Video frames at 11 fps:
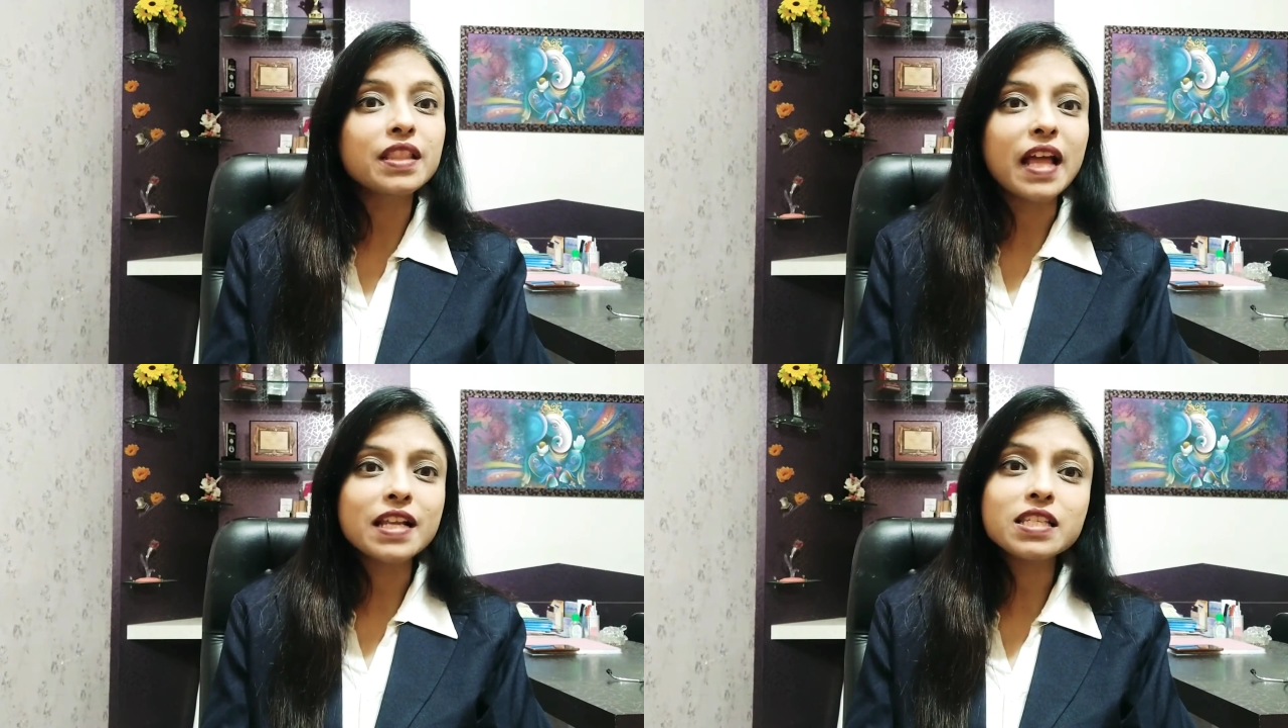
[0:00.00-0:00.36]

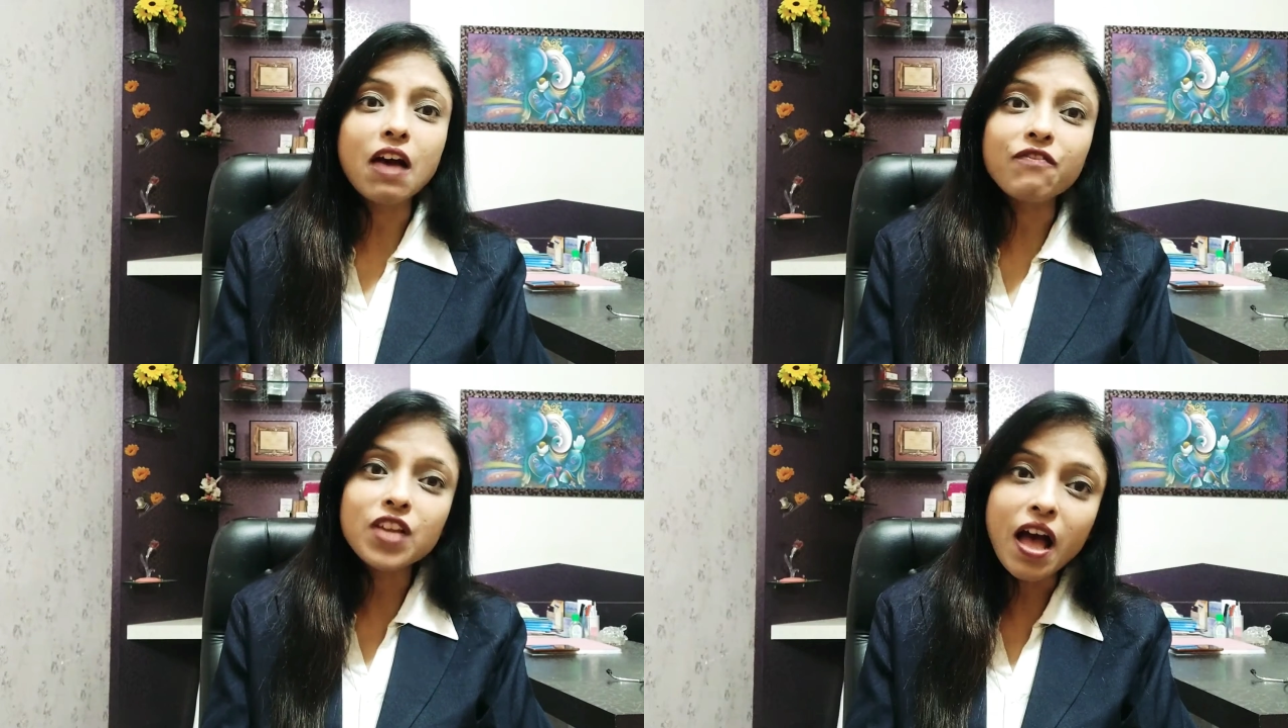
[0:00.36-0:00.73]
That is,
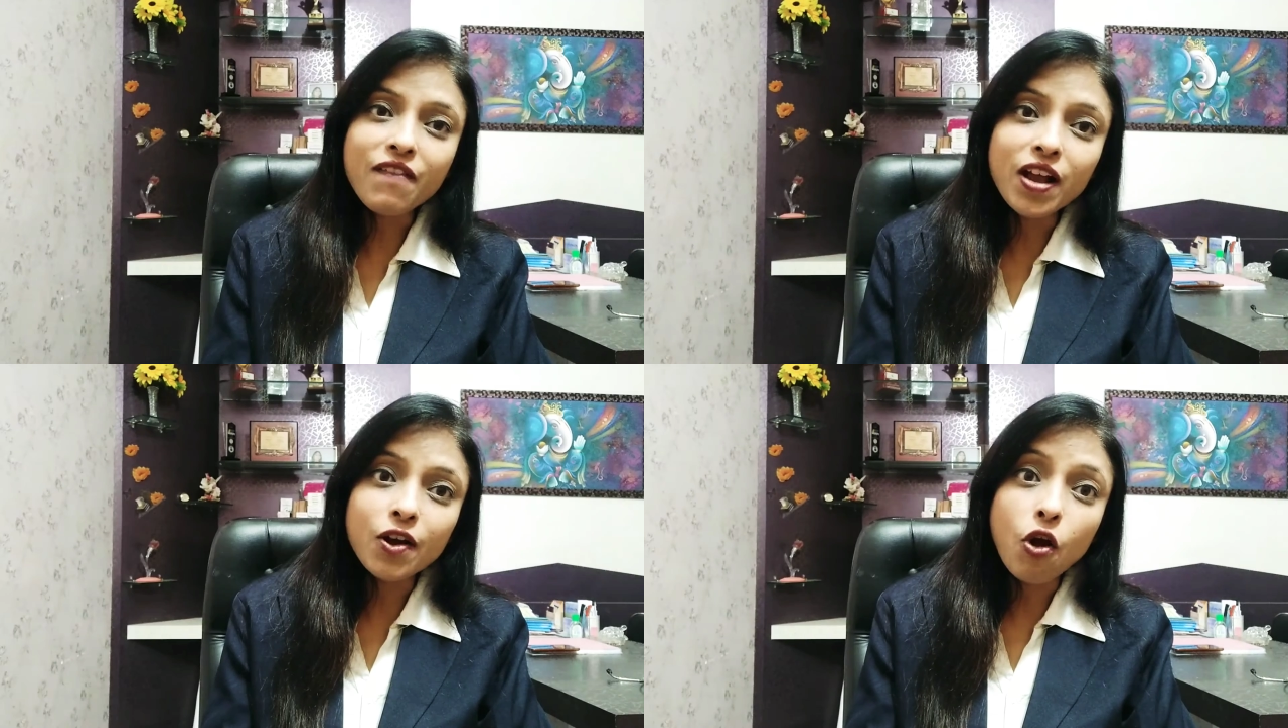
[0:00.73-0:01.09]
after
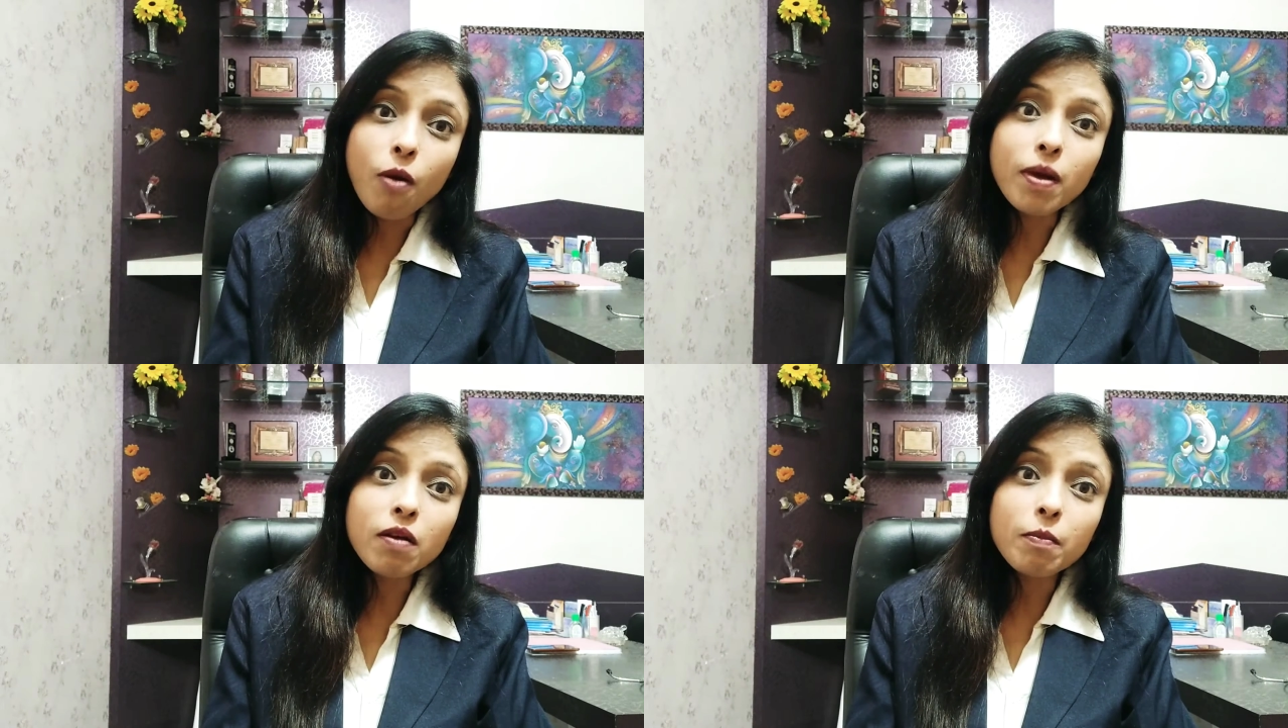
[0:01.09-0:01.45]
having a
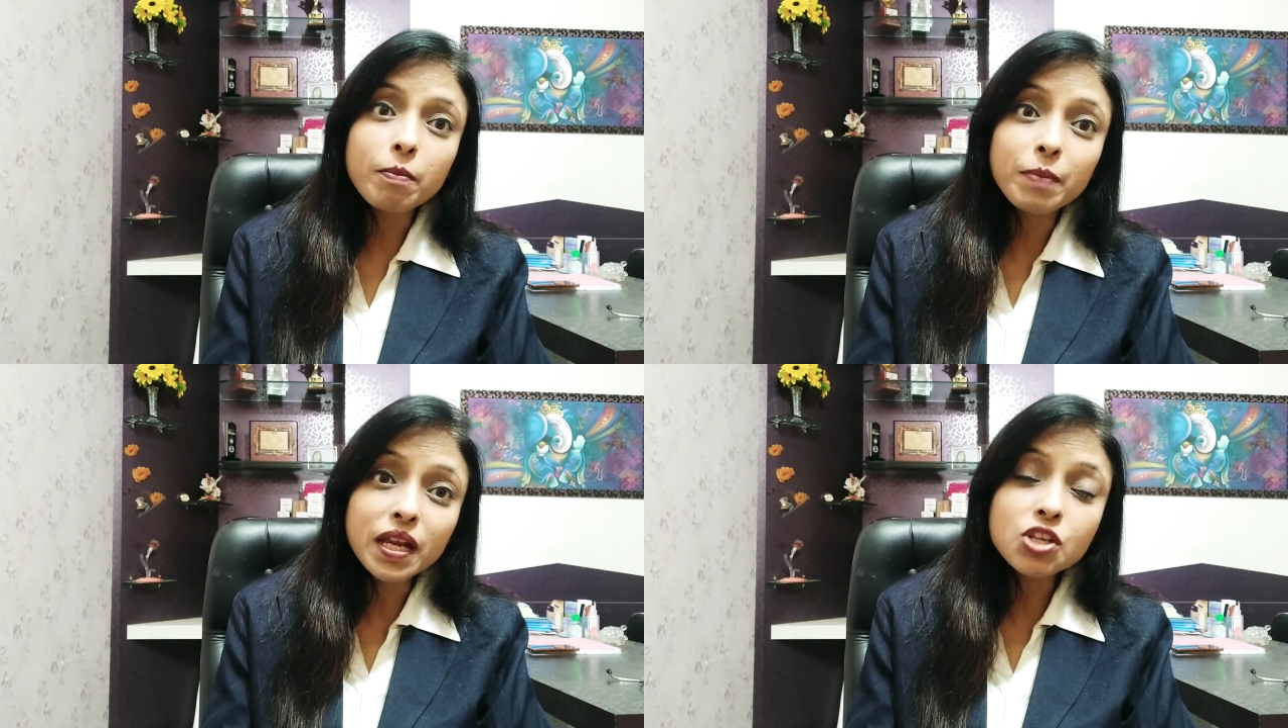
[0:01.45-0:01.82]
normal
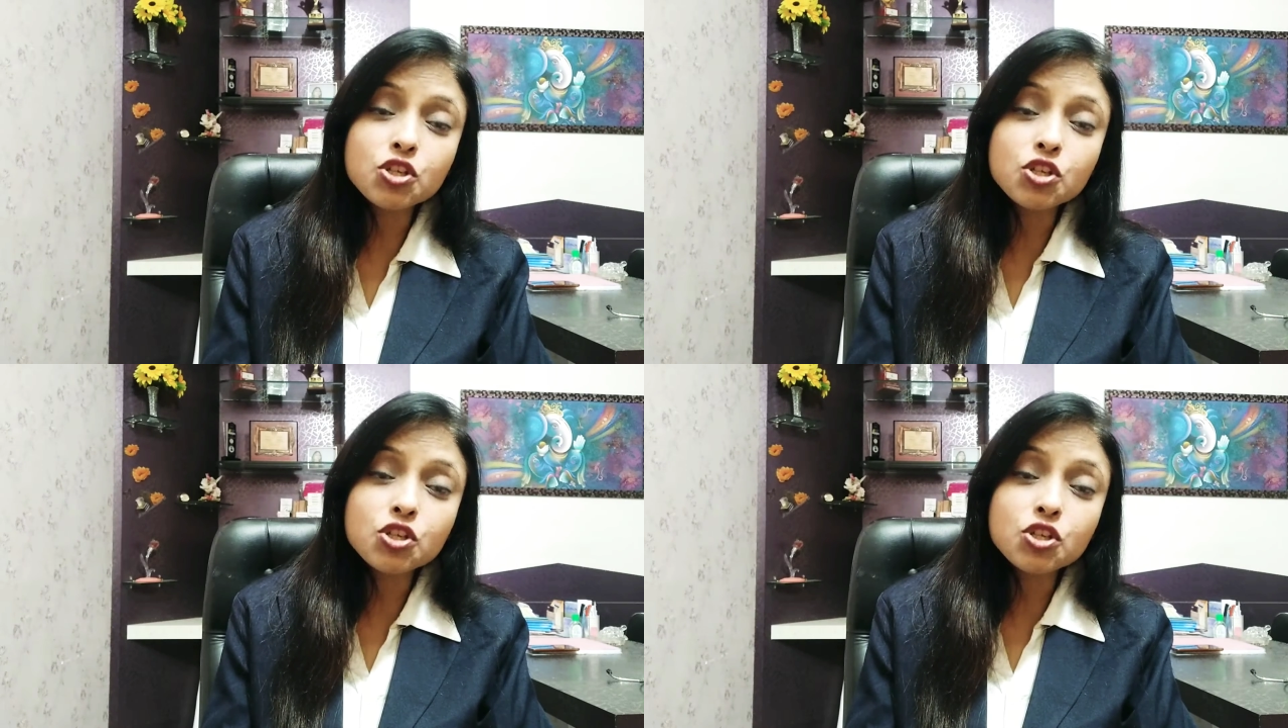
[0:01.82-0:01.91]
meal,